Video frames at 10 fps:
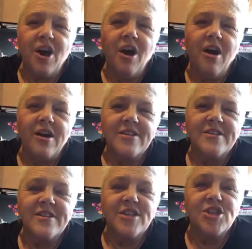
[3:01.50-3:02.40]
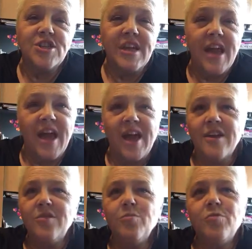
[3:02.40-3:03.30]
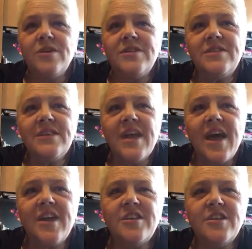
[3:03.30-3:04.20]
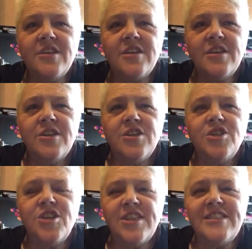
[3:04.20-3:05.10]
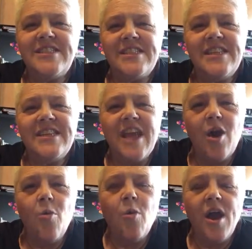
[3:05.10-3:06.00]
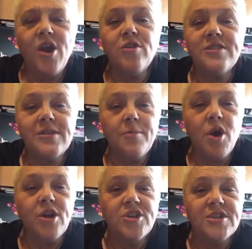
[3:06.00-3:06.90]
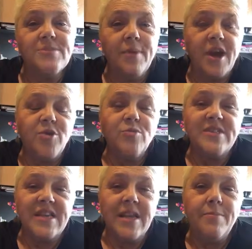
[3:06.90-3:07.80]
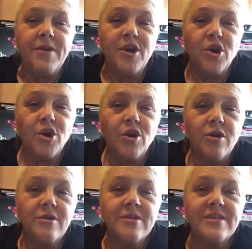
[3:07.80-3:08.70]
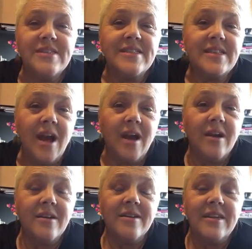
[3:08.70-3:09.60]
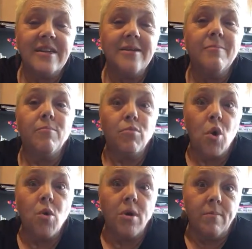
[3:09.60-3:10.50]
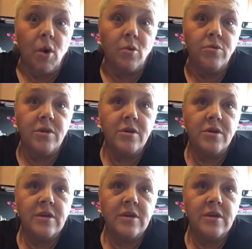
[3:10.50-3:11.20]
ahas that she had was that she could see now why her subconscious mind was keeping her stuck in broke mode.